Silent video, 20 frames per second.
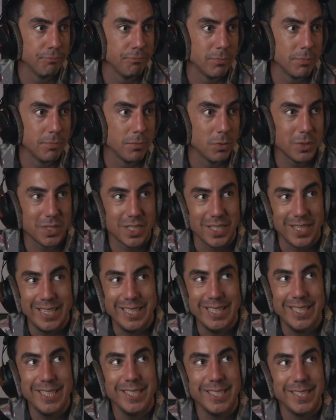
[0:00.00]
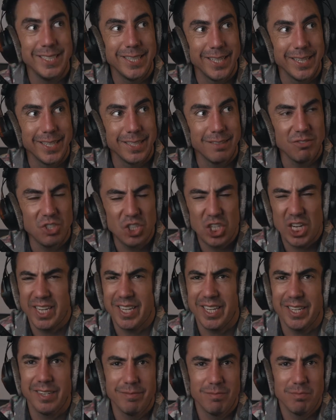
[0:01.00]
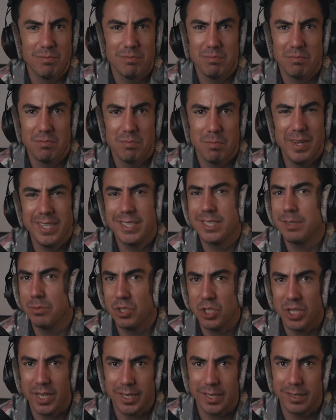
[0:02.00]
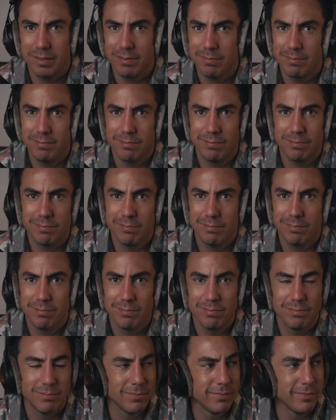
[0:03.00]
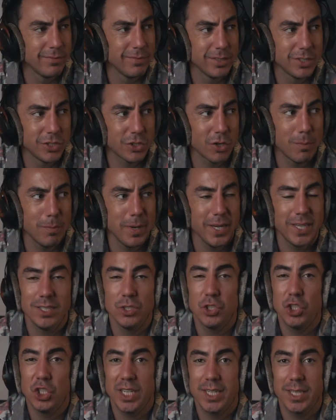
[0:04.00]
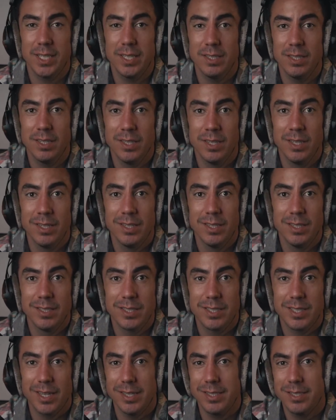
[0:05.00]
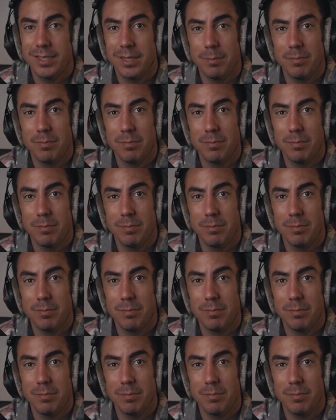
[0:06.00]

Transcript: What's an easy thing? Chicken. Make some chicken. Start making chicken. Slice up